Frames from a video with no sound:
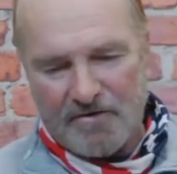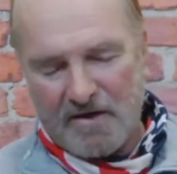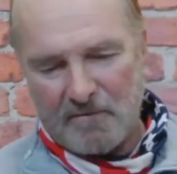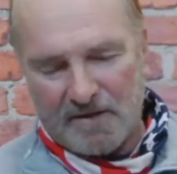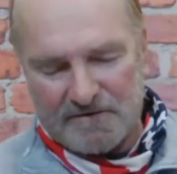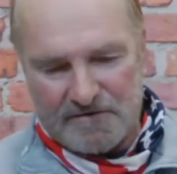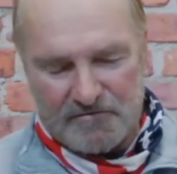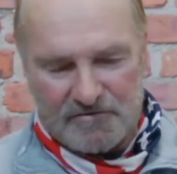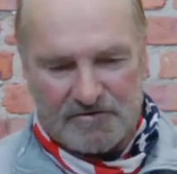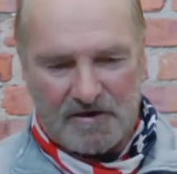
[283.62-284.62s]
that. Well, that's
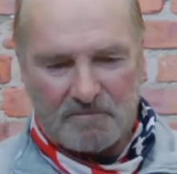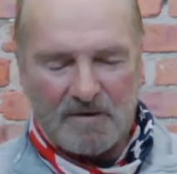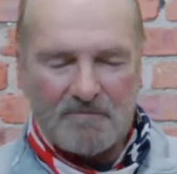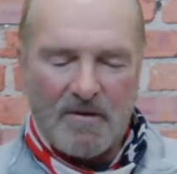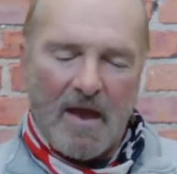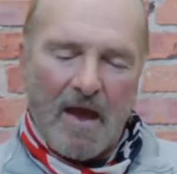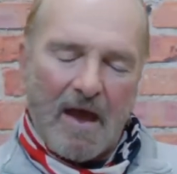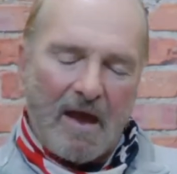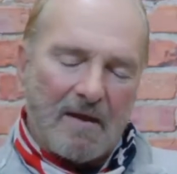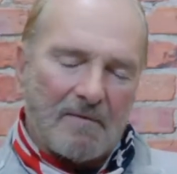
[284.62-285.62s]
interesting. But
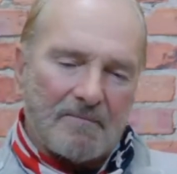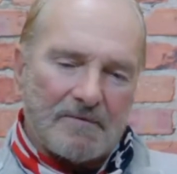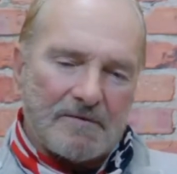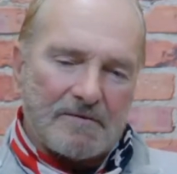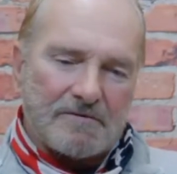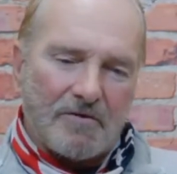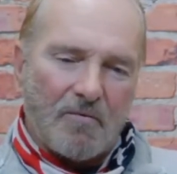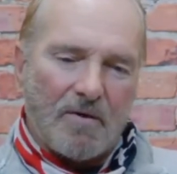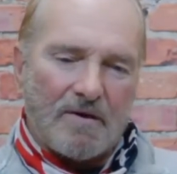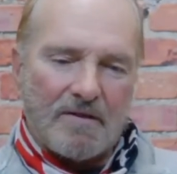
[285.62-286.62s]
um, so
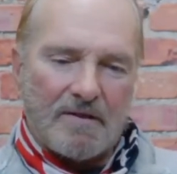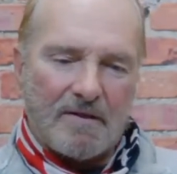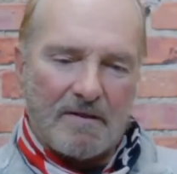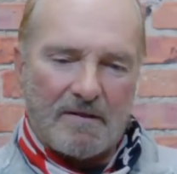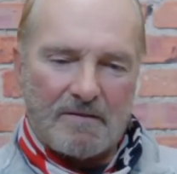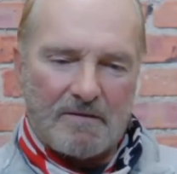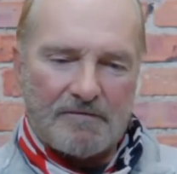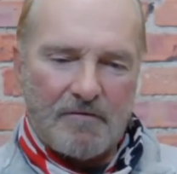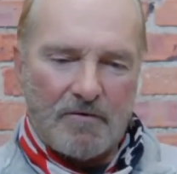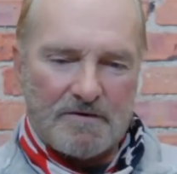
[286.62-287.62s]
one of the, the
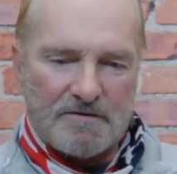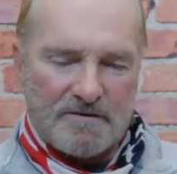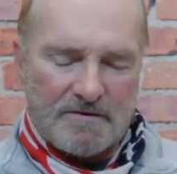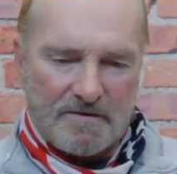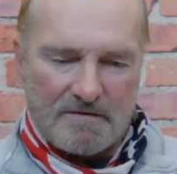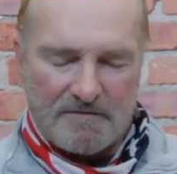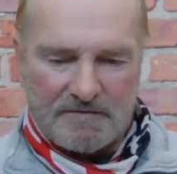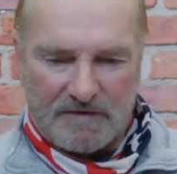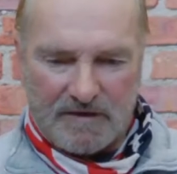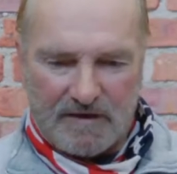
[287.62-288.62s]
focuses
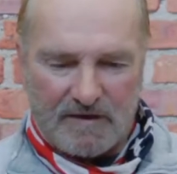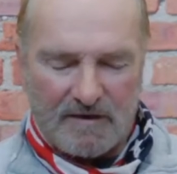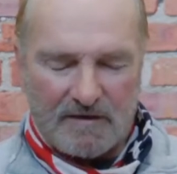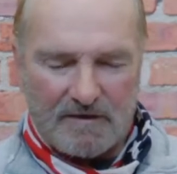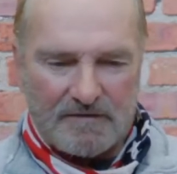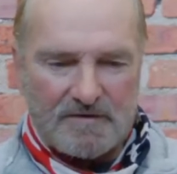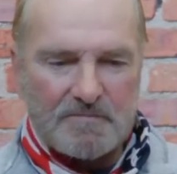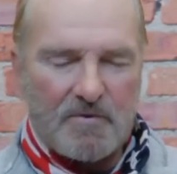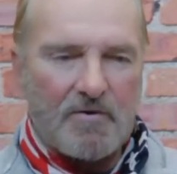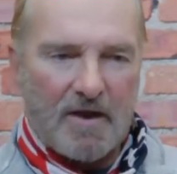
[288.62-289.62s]
of uh, these
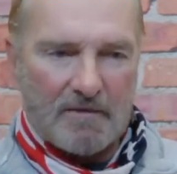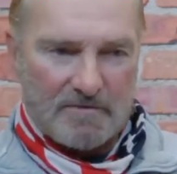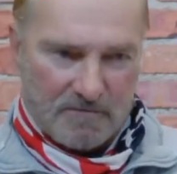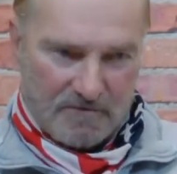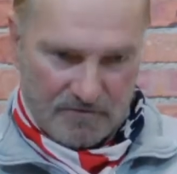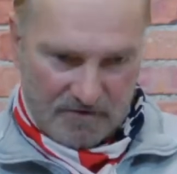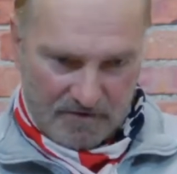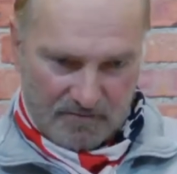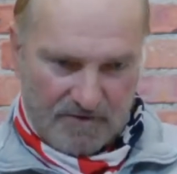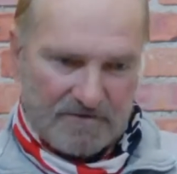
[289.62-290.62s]
programs that we're doing
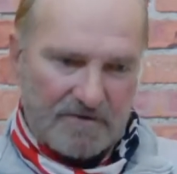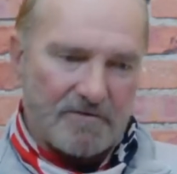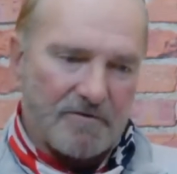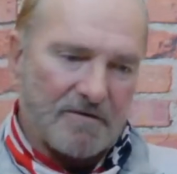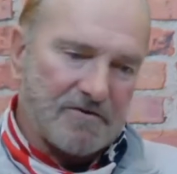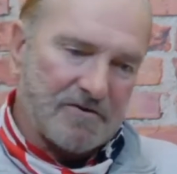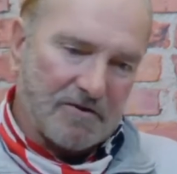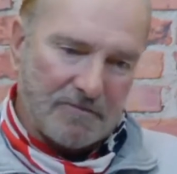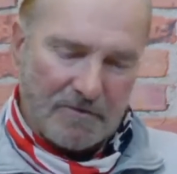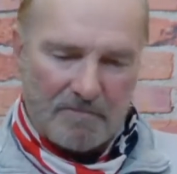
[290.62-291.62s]
here recently during the
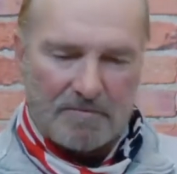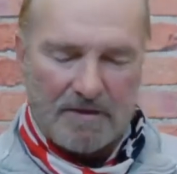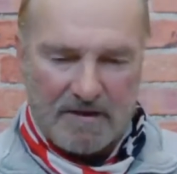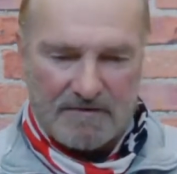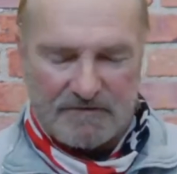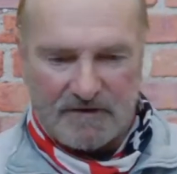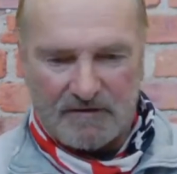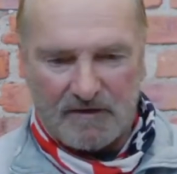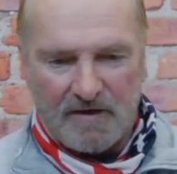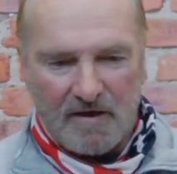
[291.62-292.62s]
sheltering in place and the